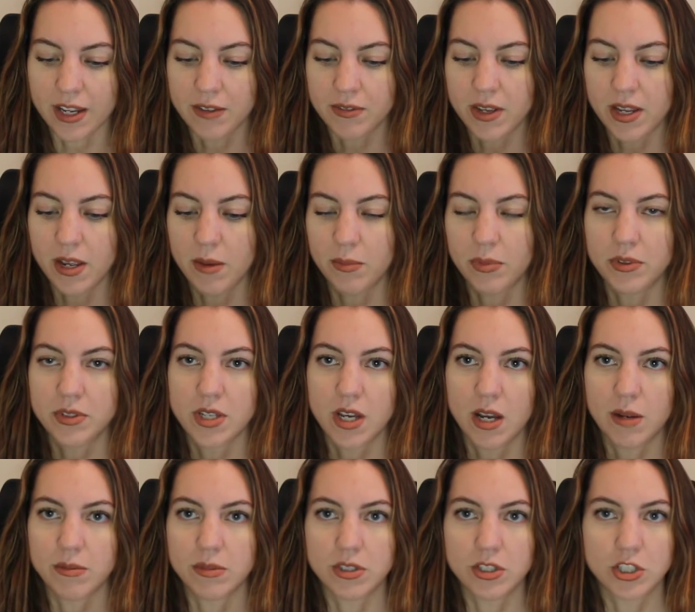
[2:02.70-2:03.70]
give it ample
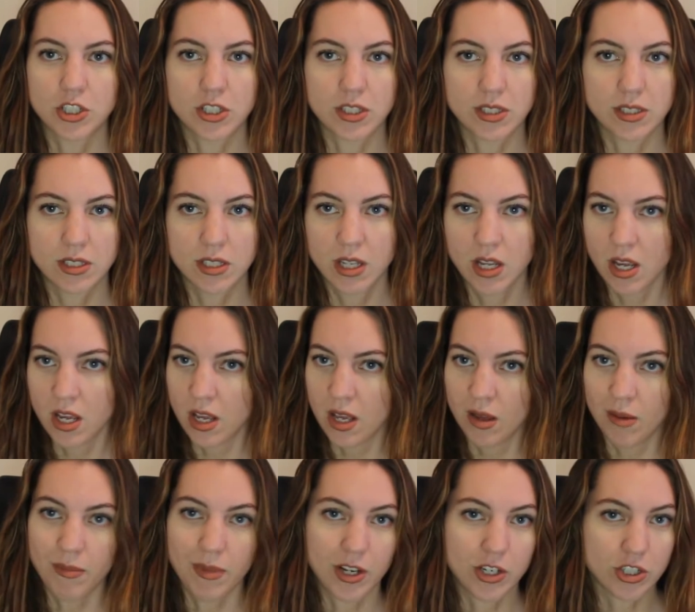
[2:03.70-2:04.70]
time to just
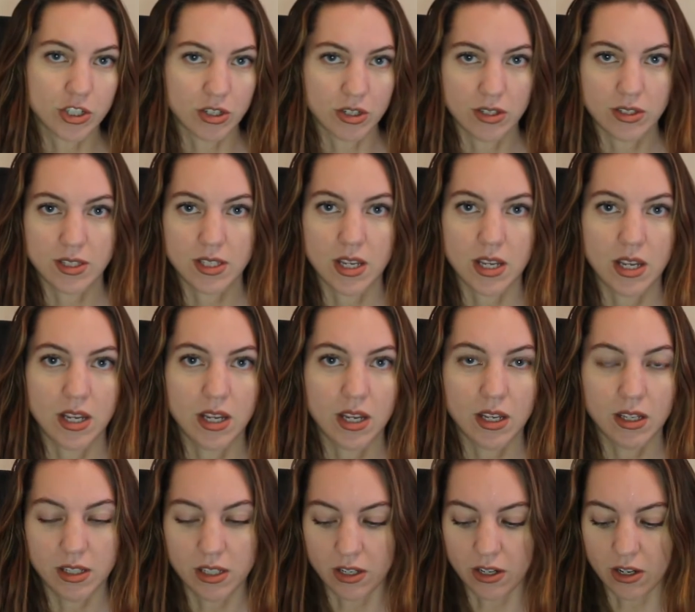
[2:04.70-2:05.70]
make sure it's
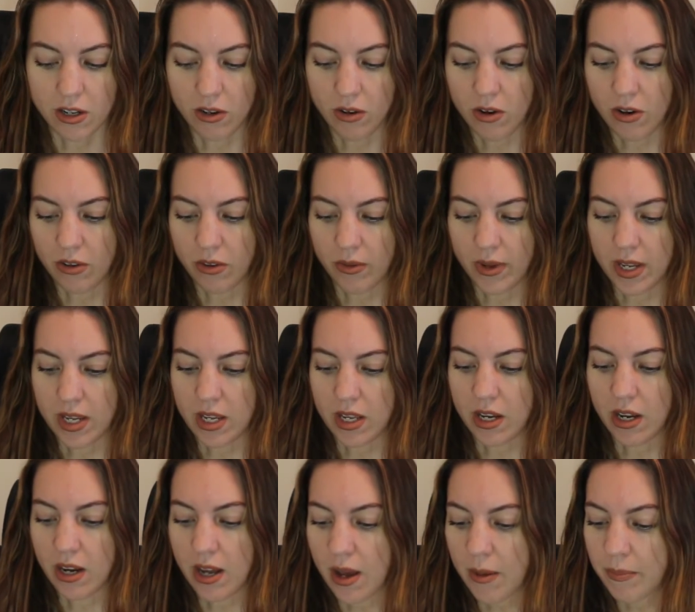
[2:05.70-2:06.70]
all the way
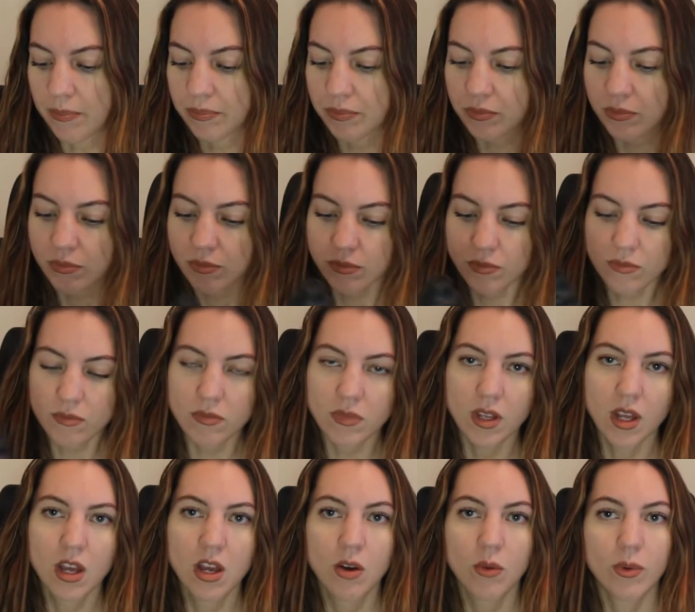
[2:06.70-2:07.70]
heated up.
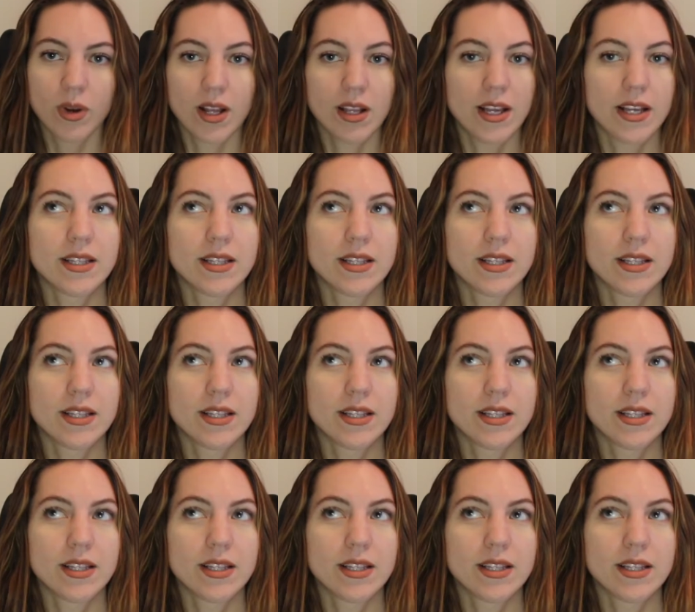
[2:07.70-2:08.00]
What I